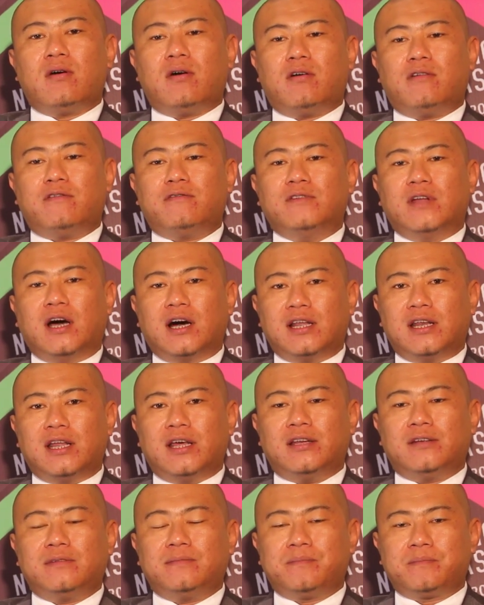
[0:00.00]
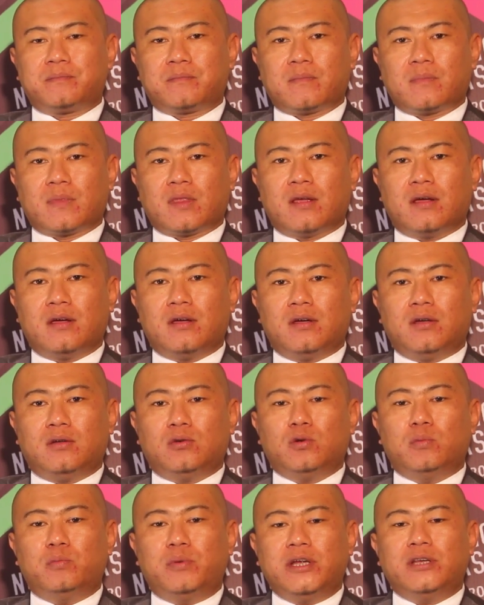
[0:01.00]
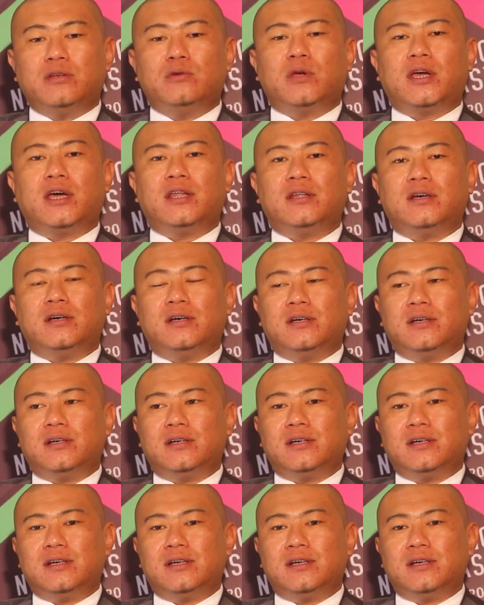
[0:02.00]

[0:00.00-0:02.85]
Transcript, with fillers: of Nagaland to bring together